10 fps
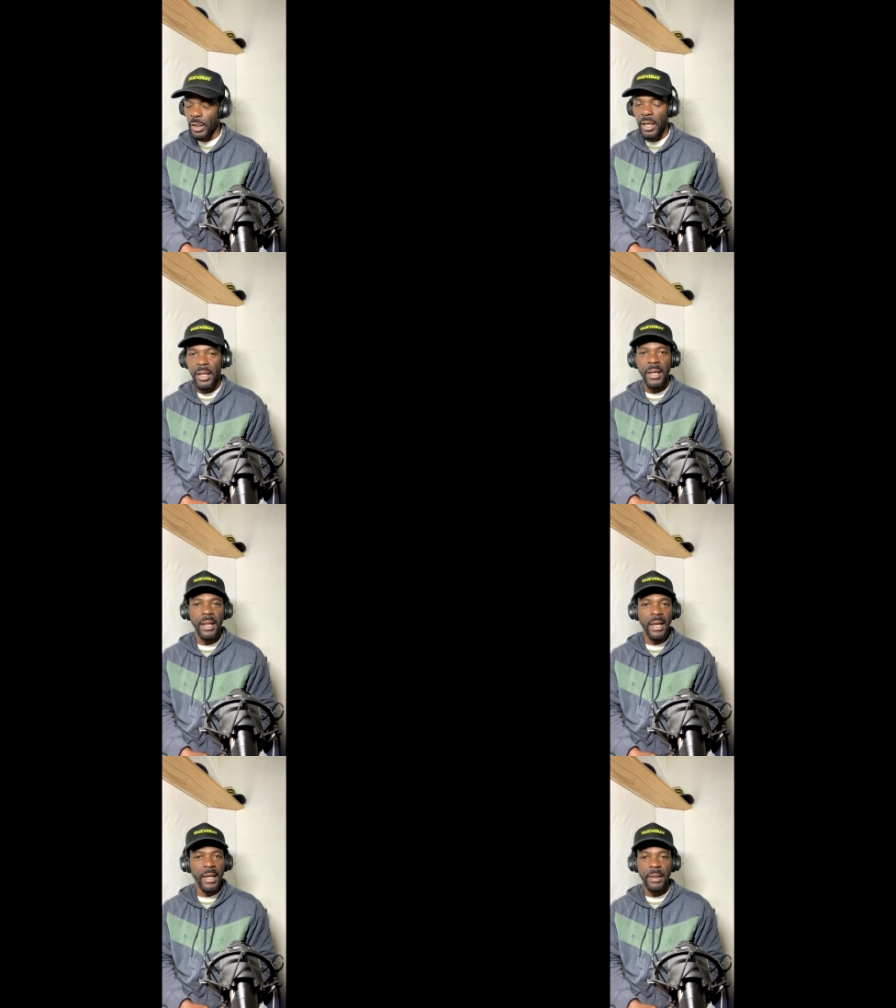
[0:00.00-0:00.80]
A
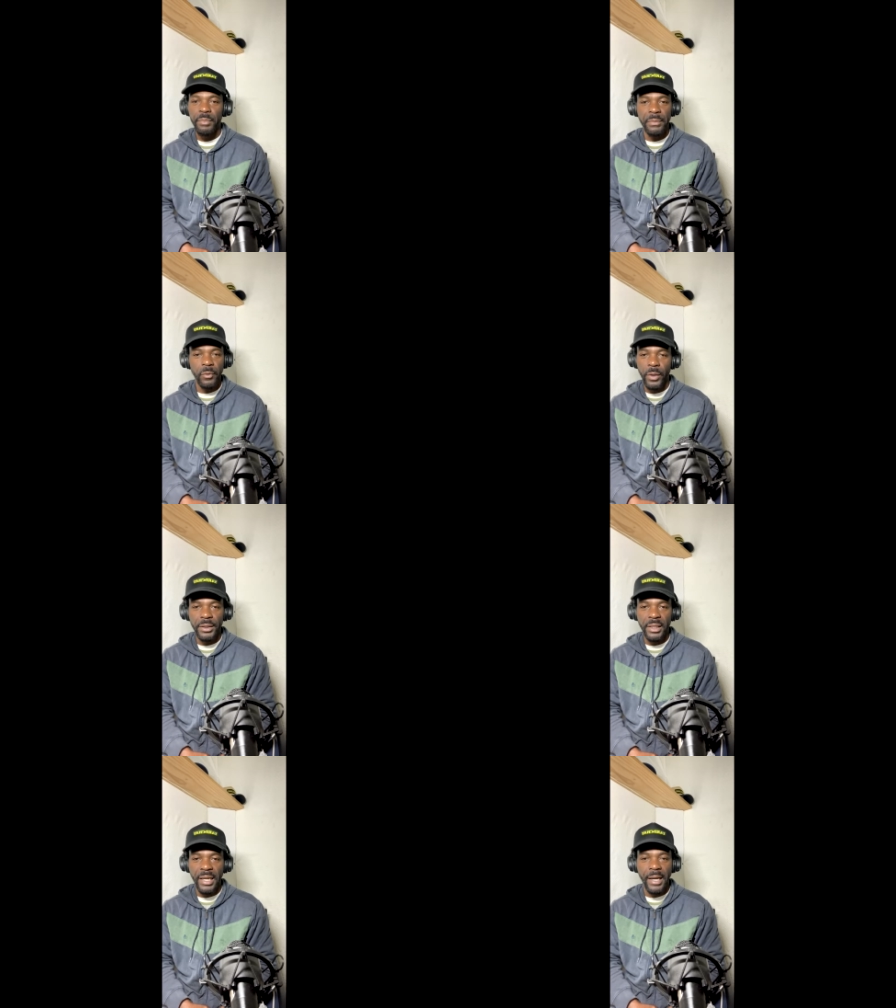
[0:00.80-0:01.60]
lot of people went
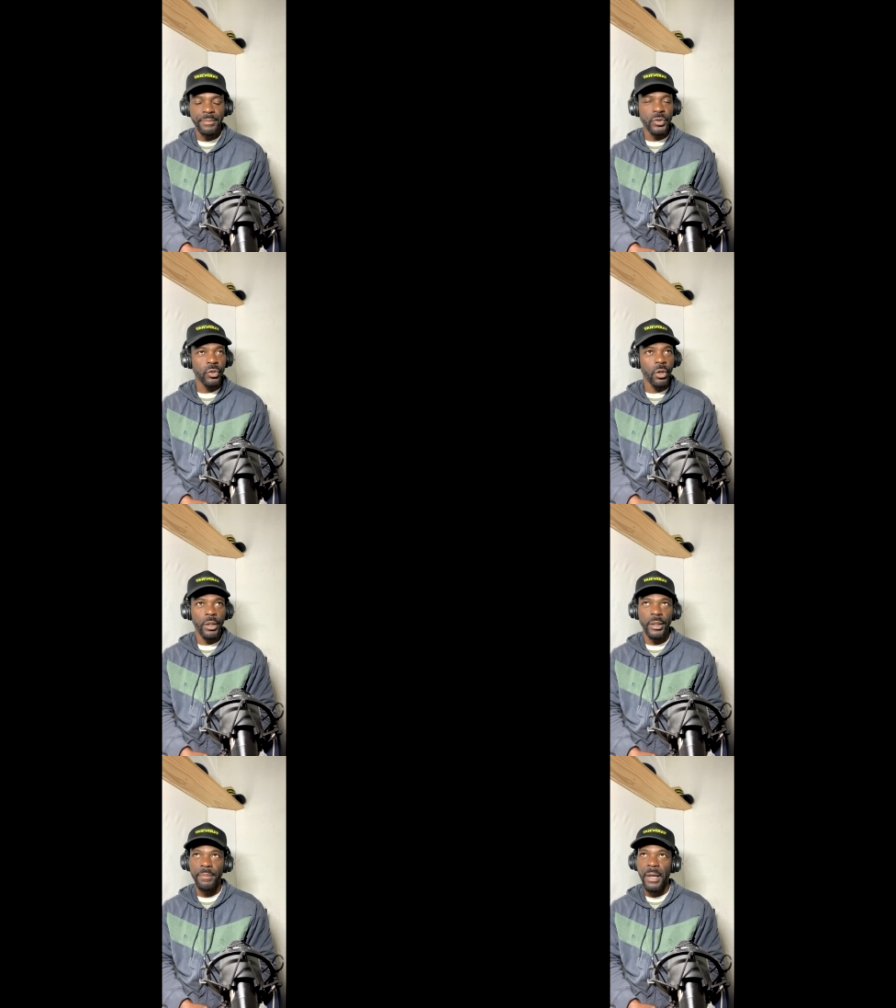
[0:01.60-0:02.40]
there. I'm
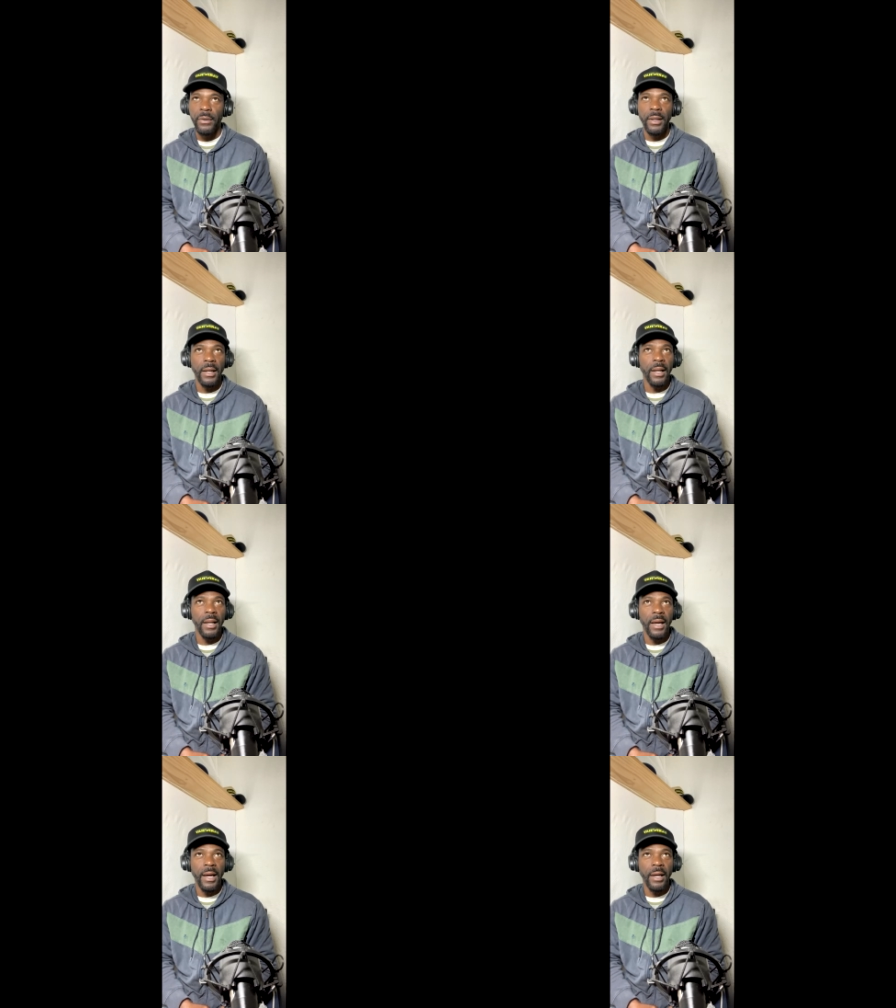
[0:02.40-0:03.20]
talking about a
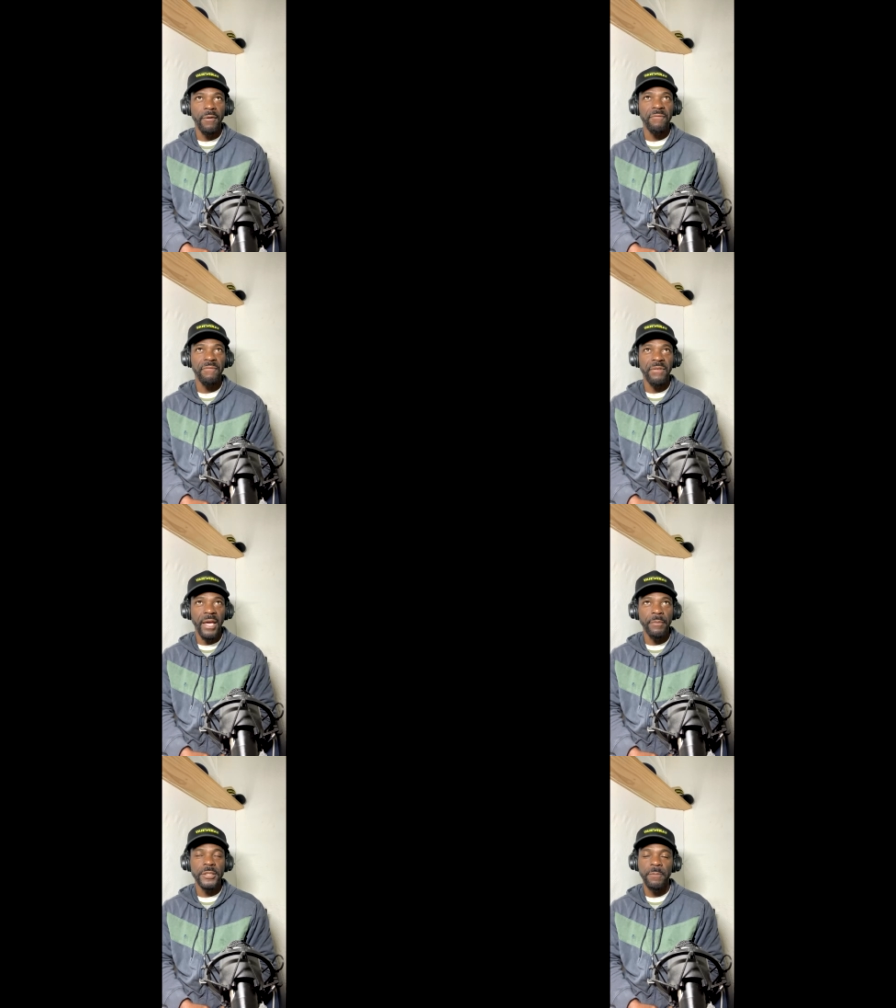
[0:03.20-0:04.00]
lot of
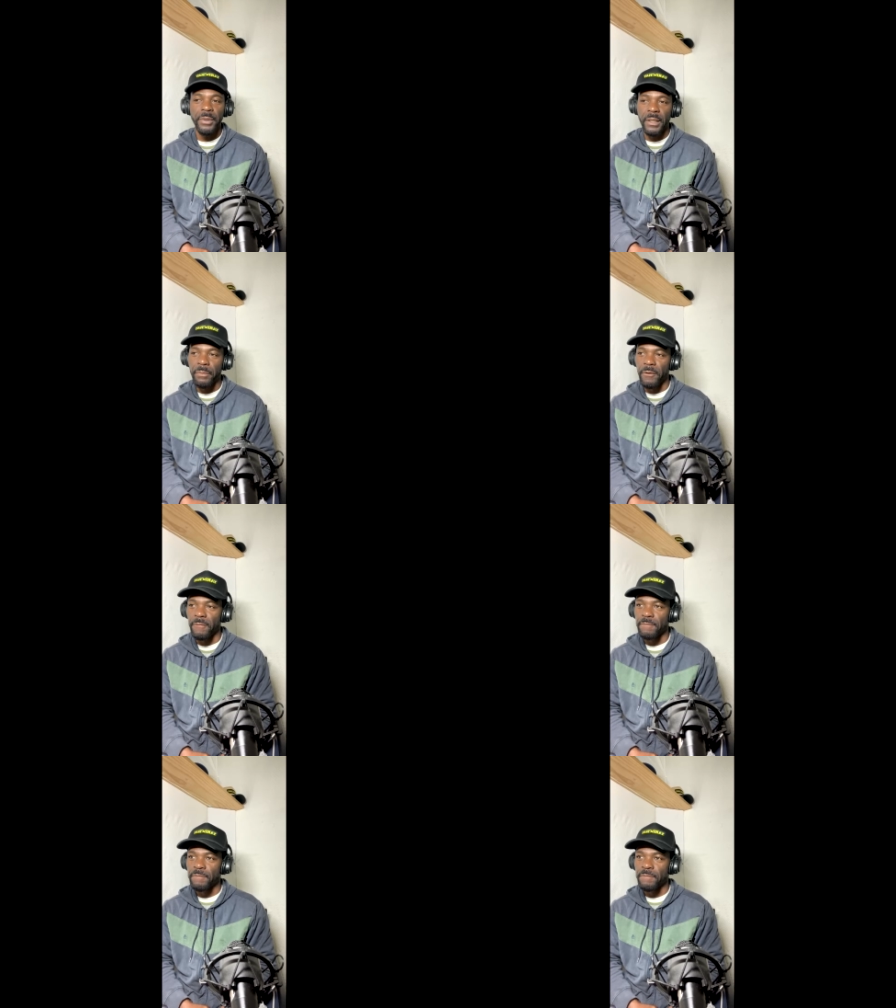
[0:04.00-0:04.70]
famous people,